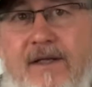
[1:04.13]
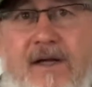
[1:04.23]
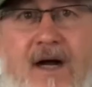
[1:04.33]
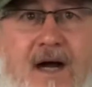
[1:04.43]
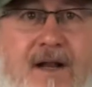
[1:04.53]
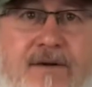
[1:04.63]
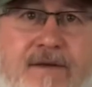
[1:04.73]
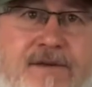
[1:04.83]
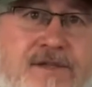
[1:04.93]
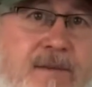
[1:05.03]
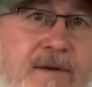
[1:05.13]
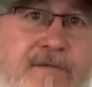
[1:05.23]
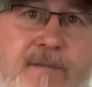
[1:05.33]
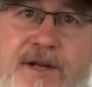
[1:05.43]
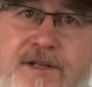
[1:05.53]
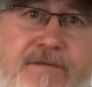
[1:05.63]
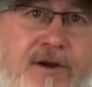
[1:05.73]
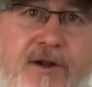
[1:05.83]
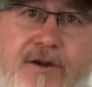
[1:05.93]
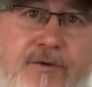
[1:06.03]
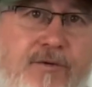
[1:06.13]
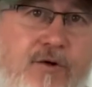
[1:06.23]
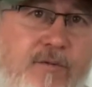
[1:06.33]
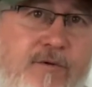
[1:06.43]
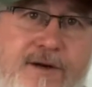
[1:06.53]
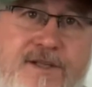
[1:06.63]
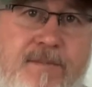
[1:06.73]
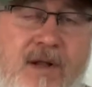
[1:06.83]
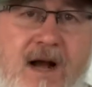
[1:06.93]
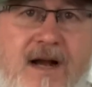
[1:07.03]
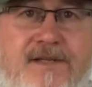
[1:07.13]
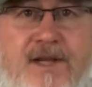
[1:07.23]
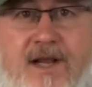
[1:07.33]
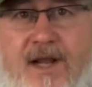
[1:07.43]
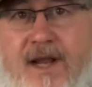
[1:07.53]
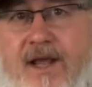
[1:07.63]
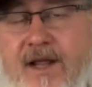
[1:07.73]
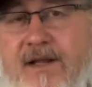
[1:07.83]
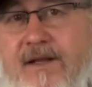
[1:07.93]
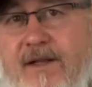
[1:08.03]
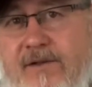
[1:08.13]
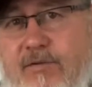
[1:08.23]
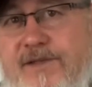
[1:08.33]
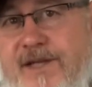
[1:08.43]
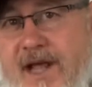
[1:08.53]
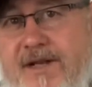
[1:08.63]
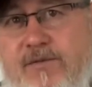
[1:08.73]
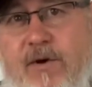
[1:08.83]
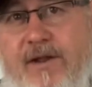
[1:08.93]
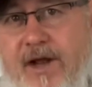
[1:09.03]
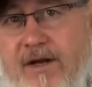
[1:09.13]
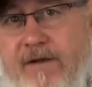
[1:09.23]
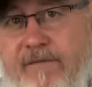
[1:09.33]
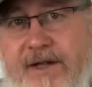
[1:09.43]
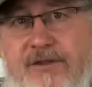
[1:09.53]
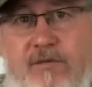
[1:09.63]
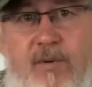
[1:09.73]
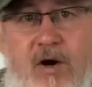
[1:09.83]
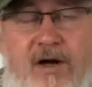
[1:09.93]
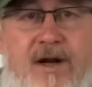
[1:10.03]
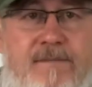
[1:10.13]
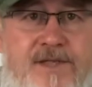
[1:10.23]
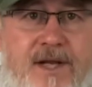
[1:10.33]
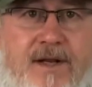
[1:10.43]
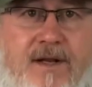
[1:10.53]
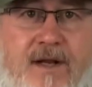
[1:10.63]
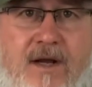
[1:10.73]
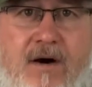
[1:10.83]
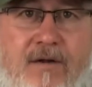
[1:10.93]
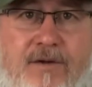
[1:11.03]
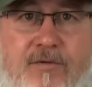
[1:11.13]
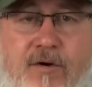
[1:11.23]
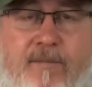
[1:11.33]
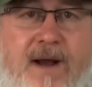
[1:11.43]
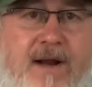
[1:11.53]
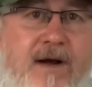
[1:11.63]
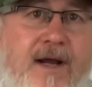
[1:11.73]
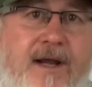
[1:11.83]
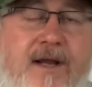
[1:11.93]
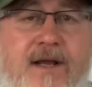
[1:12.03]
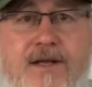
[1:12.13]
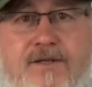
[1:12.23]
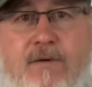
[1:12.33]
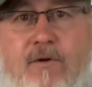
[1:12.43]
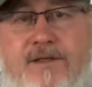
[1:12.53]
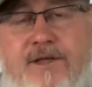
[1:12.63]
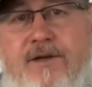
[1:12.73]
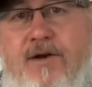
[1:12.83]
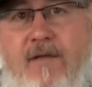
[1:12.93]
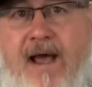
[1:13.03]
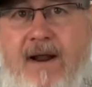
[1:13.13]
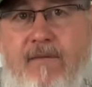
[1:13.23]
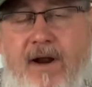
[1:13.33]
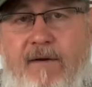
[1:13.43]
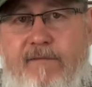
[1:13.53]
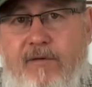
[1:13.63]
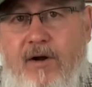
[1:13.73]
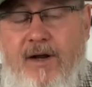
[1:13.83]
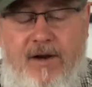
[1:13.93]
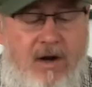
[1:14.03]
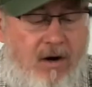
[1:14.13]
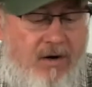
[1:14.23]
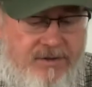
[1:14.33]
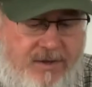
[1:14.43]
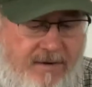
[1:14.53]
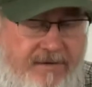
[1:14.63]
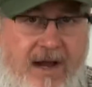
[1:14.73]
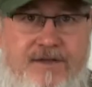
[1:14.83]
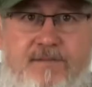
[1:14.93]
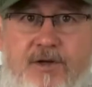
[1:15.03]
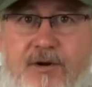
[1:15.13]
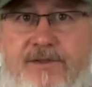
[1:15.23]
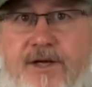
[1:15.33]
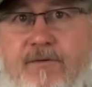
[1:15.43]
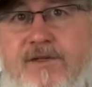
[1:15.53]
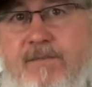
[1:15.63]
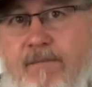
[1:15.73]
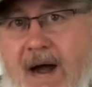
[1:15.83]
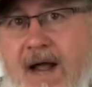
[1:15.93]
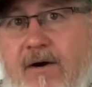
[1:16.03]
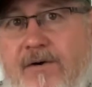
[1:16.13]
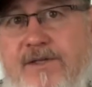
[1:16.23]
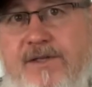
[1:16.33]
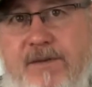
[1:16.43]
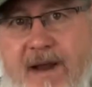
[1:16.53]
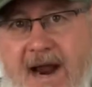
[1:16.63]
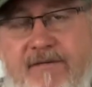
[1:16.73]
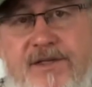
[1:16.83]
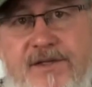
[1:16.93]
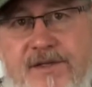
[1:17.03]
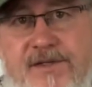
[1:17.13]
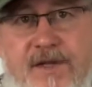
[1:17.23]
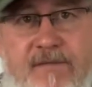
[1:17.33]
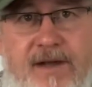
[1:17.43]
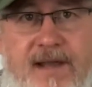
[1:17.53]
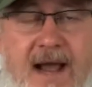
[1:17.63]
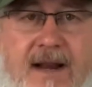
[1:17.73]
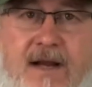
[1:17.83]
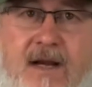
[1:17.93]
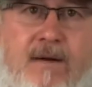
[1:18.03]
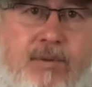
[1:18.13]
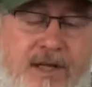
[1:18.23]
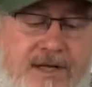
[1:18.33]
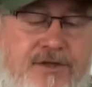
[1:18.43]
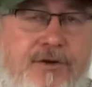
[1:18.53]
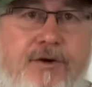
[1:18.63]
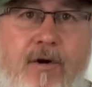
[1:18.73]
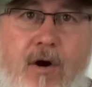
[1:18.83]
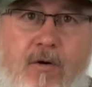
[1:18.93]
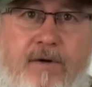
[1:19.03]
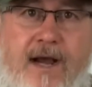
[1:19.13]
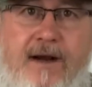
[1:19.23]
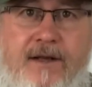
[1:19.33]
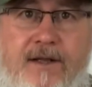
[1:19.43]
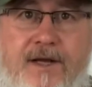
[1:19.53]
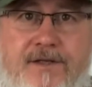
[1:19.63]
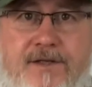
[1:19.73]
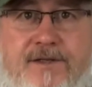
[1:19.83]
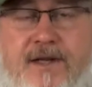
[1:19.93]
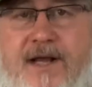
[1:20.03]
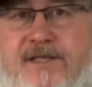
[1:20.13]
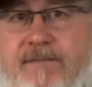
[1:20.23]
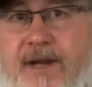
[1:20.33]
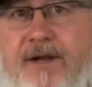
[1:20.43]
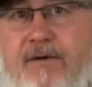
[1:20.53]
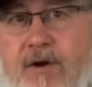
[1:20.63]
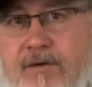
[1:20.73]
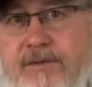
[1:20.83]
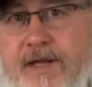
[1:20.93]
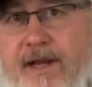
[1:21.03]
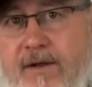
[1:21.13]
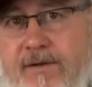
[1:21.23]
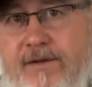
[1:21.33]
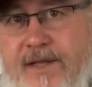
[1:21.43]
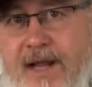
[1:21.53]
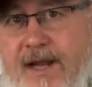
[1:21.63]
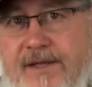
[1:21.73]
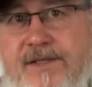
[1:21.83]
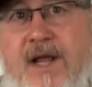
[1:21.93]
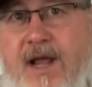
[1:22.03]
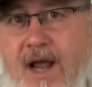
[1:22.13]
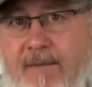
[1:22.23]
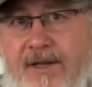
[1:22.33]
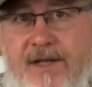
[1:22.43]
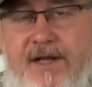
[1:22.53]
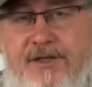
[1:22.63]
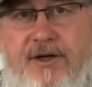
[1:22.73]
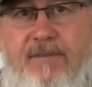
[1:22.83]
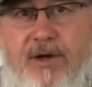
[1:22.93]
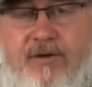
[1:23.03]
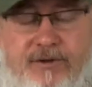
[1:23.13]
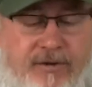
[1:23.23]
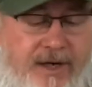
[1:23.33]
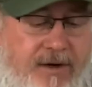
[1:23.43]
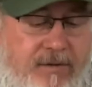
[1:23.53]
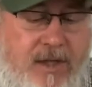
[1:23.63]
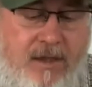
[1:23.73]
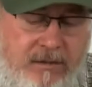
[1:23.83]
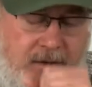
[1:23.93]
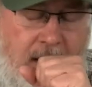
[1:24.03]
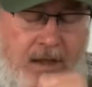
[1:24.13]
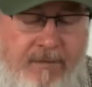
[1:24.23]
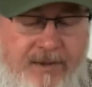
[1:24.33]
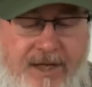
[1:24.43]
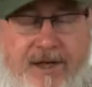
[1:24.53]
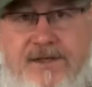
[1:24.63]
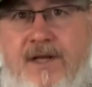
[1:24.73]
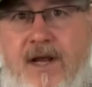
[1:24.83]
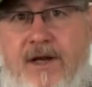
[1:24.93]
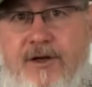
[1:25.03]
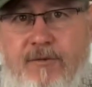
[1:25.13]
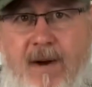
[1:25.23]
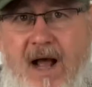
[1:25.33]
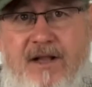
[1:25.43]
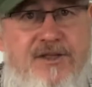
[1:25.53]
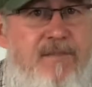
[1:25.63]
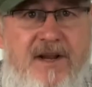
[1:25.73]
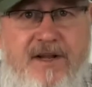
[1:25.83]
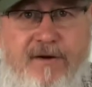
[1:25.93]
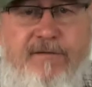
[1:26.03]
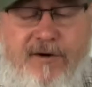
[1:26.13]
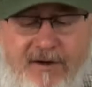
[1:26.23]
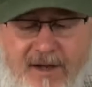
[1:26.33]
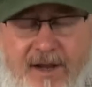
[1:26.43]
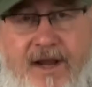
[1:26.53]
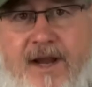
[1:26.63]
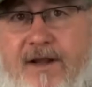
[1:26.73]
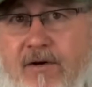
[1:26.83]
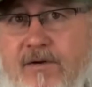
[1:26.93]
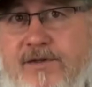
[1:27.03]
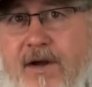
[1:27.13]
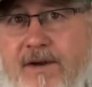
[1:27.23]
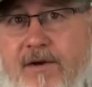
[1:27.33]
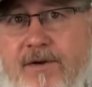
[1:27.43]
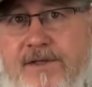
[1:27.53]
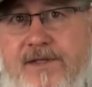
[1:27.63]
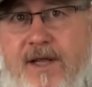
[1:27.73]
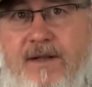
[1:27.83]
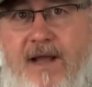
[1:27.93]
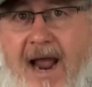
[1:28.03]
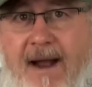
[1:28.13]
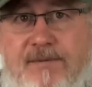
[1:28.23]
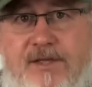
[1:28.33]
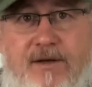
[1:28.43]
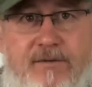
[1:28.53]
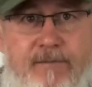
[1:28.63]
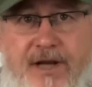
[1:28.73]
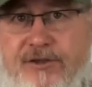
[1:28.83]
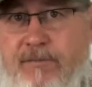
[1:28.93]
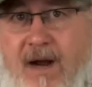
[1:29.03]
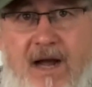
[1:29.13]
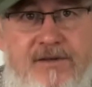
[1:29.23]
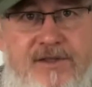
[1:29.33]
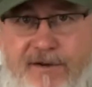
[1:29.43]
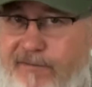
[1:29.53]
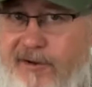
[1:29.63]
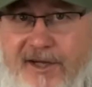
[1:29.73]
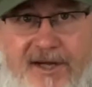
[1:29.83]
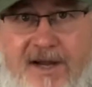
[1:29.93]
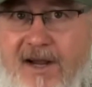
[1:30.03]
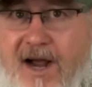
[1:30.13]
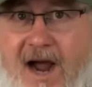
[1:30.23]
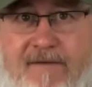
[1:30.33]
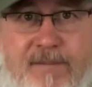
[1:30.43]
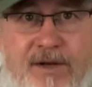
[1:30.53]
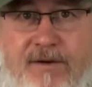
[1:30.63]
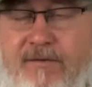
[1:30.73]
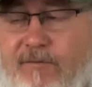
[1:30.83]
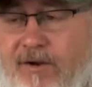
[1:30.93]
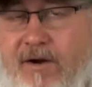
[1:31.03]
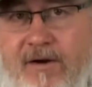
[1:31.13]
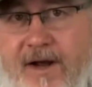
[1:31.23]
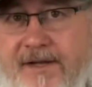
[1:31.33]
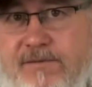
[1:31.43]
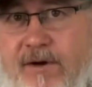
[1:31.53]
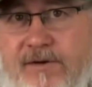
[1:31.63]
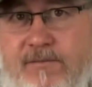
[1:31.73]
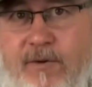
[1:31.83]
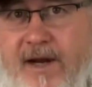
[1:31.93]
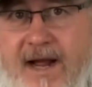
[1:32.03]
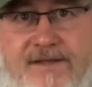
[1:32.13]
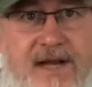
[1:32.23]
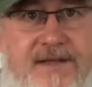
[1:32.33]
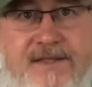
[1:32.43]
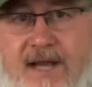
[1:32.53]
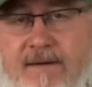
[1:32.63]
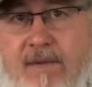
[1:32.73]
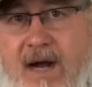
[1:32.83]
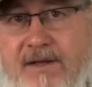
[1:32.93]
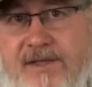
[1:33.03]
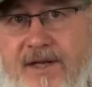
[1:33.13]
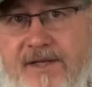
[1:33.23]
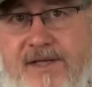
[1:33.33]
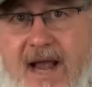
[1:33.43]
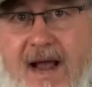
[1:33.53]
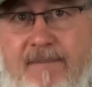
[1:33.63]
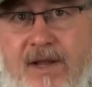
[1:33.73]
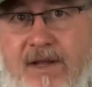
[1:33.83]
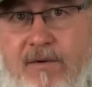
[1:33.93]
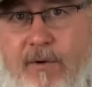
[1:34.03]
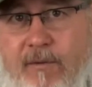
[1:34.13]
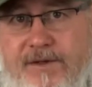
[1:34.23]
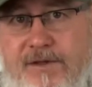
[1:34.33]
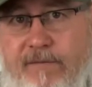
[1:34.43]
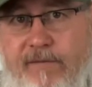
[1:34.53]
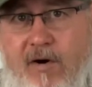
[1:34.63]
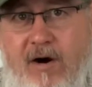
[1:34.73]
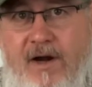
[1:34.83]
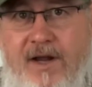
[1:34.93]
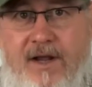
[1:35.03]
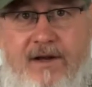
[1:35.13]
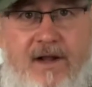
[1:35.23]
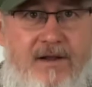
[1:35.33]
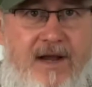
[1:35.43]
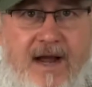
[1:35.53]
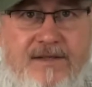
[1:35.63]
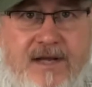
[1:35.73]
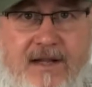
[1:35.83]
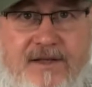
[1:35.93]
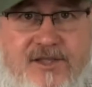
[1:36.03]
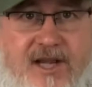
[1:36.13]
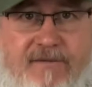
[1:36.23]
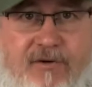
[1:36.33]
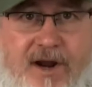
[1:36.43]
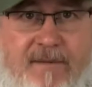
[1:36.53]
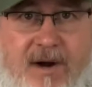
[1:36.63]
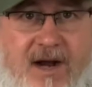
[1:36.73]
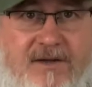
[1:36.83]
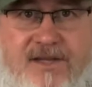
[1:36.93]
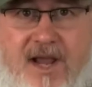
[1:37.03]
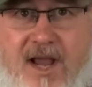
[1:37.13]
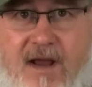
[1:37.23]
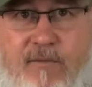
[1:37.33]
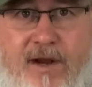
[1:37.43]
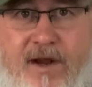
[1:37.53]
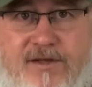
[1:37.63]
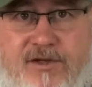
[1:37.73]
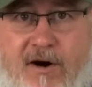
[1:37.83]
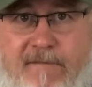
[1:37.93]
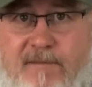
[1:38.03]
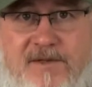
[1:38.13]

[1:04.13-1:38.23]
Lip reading: It'll give you some information if you're going to do normal resupplies. And towards the end is where the unconventional part comes in on the northbound hike. So I want you to know that right up front. Also, I've got some notes here with some miles and some averages and stuff like that. Please do your own calculations and estimate your own days, how many days you're going to be on trail, because your mileage may differ. And also I noticed that apps measure miles differently. I've been on hikes where one guy's got 10 miles in his app that we went so far, and another guy's got like 7 or 8 miles, and we started from the